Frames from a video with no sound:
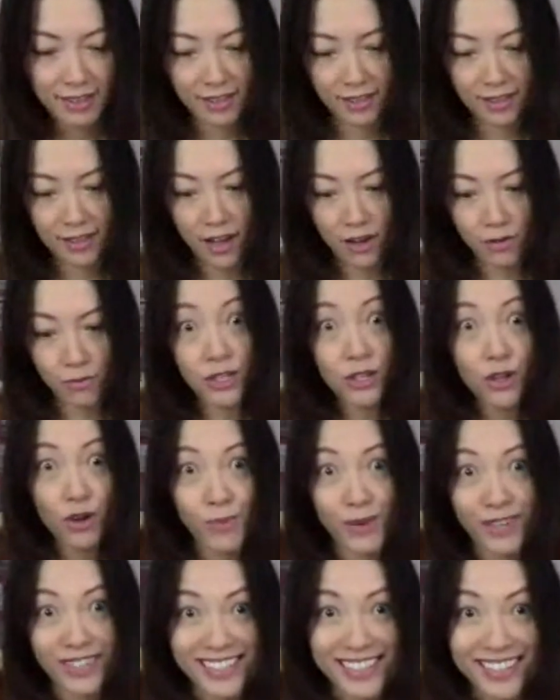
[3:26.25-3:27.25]
Now we know
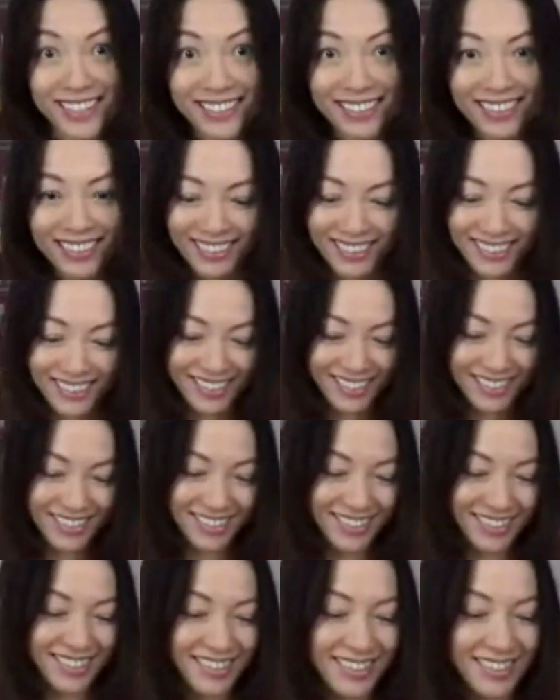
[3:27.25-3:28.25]
person.
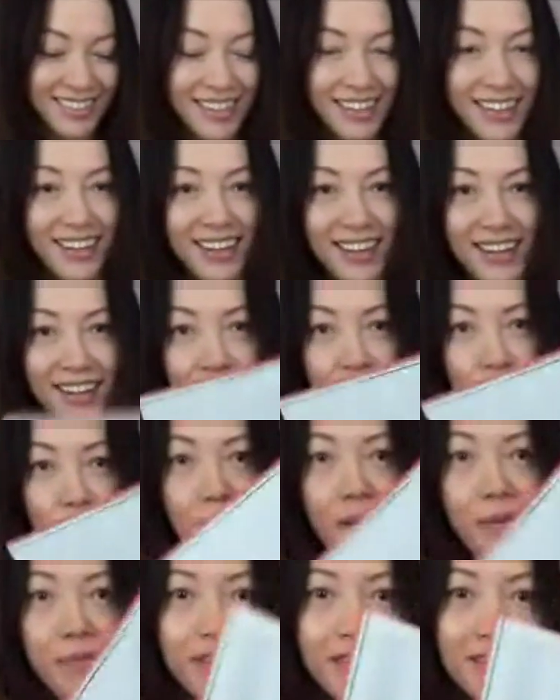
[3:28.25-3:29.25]

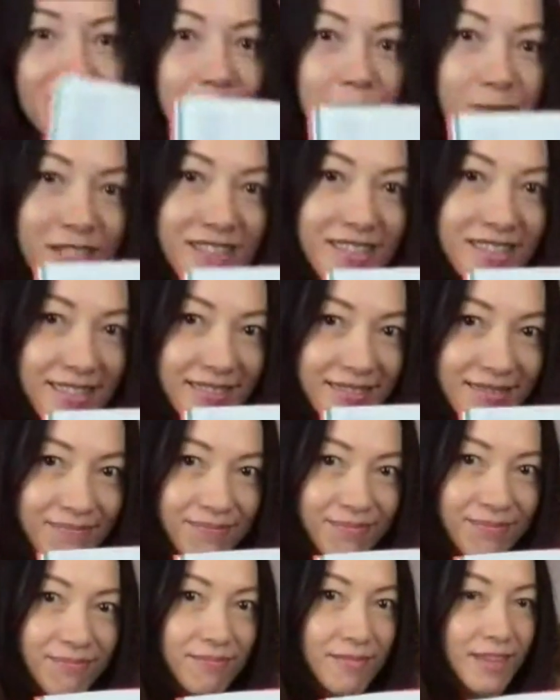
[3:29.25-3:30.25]
Remember this person?
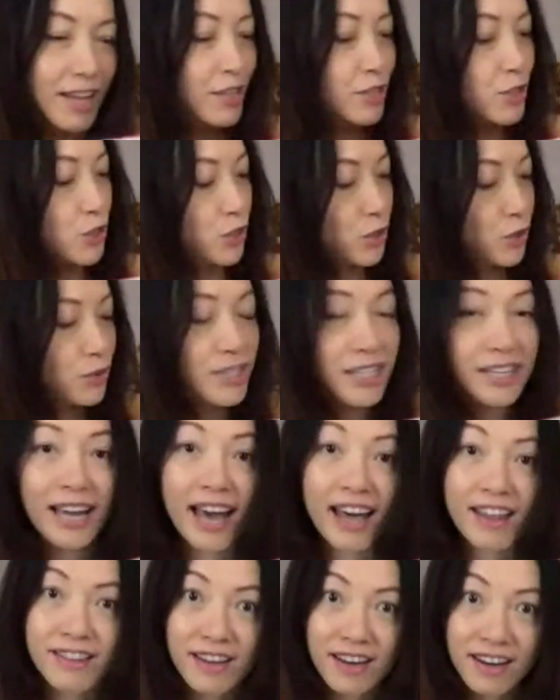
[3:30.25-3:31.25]
2
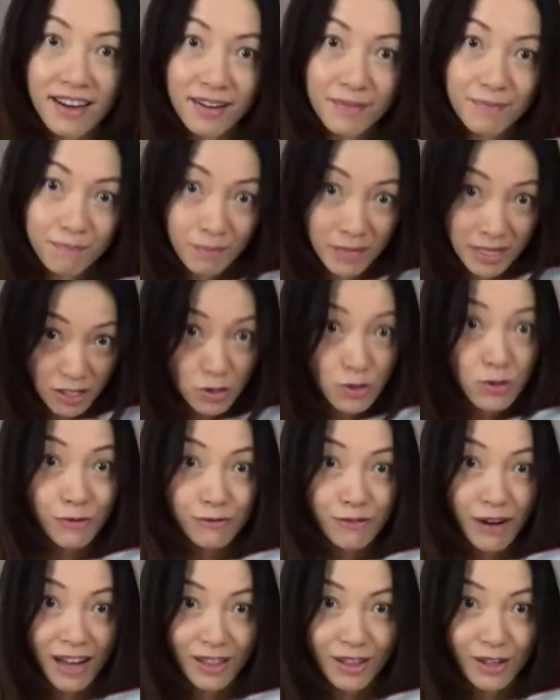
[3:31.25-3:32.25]
together means to
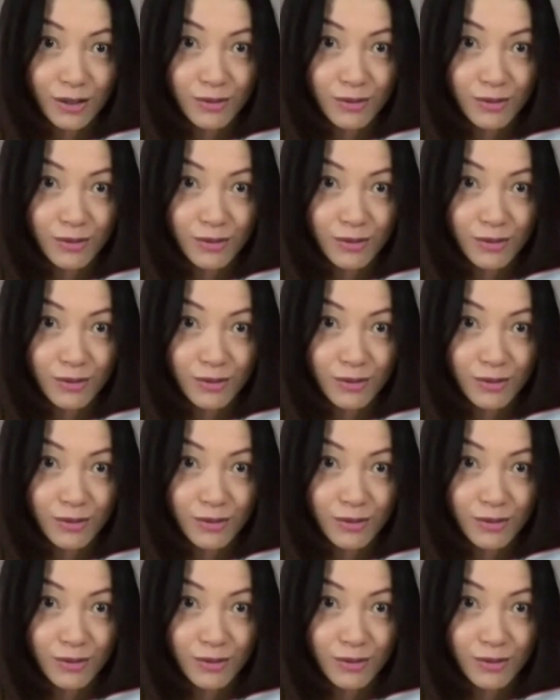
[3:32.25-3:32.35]
follow.